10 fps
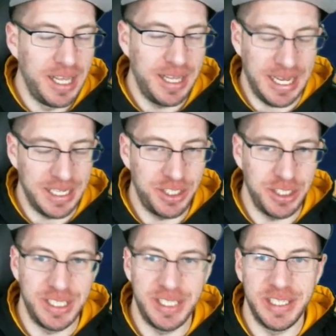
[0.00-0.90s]
that's
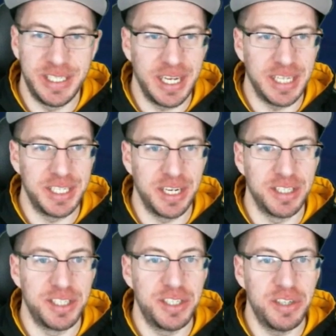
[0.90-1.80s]
just disgusting on
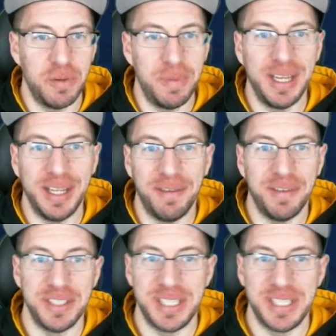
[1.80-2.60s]
so many levels.